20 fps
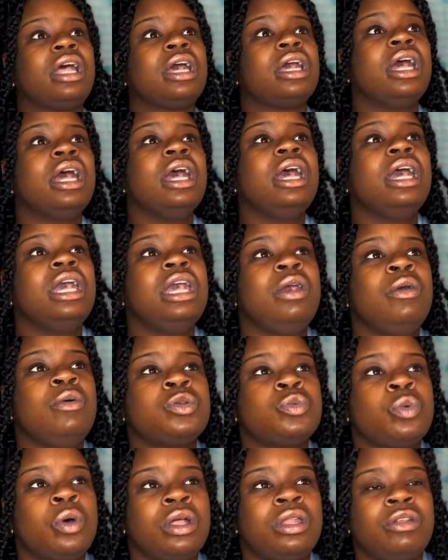Like he
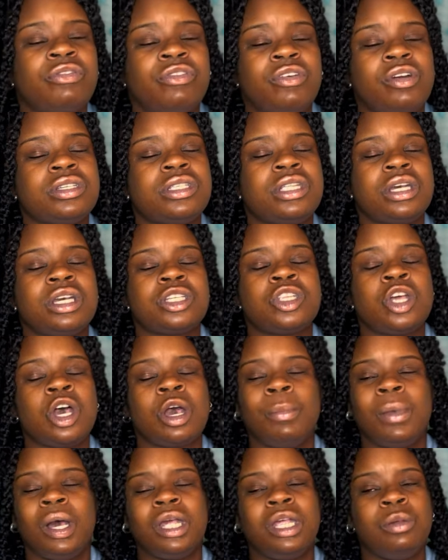was one of the first niggas
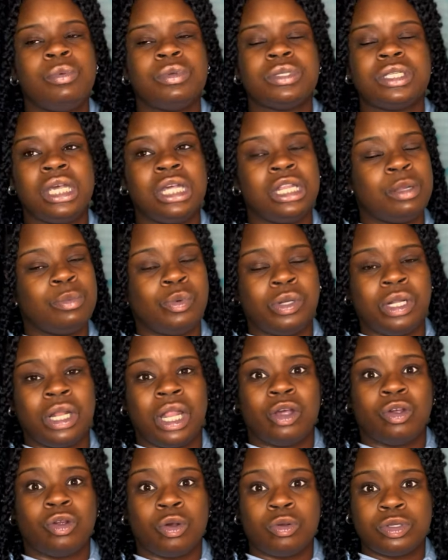talking about he was eating the booty
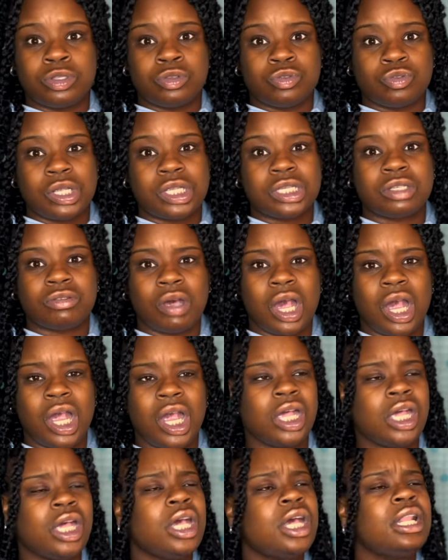like groceries,
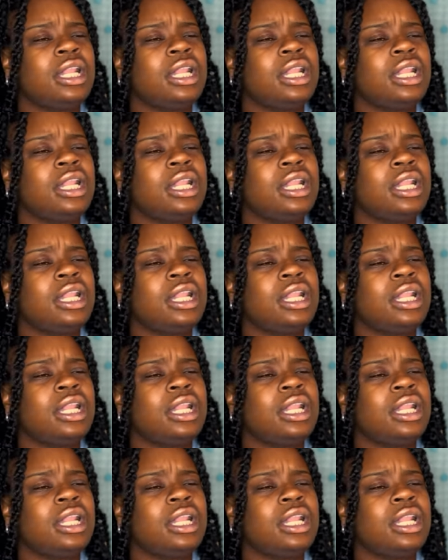right?